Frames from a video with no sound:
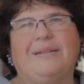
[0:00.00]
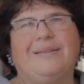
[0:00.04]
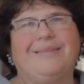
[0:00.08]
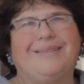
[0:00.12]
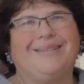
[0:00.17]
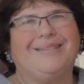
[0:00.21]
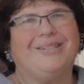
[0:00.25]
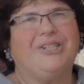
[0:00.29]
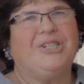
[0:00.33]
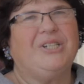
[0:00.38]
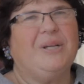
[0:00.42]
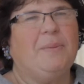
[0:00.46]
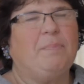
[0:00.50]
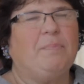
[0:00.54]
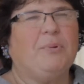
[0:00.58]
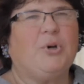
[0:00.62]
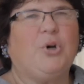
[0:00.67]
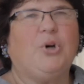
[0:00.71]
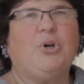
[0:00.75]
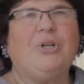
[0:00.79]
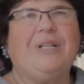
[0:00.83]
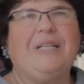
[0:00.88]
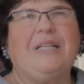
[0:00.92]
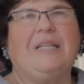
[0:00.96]
The ship
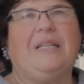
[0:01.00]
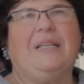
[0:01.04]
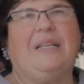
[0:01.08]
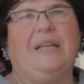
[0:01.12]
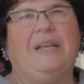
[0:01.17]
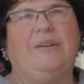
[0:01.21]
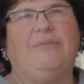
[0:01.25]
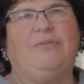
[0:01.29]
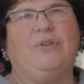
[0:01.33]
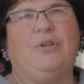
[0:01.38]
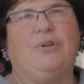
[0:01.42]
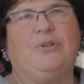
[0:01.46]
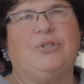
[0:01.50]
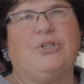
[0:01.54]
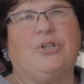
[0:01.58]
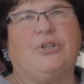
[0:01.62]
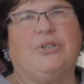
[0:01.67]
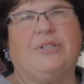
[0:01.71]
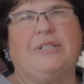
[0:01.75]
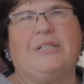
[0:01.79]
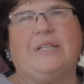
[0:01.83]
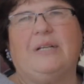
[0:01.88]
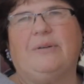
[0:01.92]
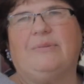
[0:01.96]
couldn't leave New
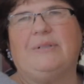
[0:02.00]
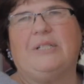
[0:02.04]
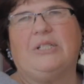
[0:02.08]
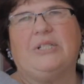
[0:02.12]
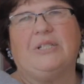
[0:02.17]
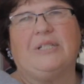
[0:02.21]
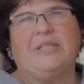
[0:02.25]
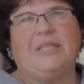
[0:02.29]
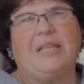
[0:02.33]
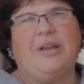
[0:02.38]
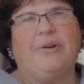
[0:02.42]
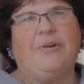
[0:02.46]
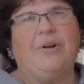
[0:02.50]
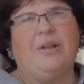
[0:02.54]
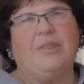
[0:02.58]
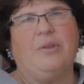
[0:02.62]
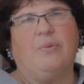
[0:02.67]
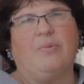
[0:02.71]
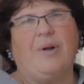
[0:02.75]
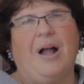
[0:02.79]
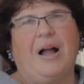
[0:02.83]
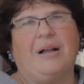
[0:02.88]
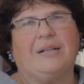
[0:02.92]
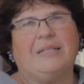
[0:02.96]
Jersey. It was just there on the
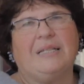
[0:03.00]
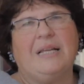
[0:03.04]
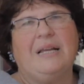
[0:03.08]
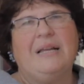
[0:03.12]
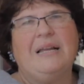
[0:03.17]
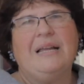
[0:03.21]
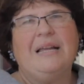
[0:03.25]
rocks.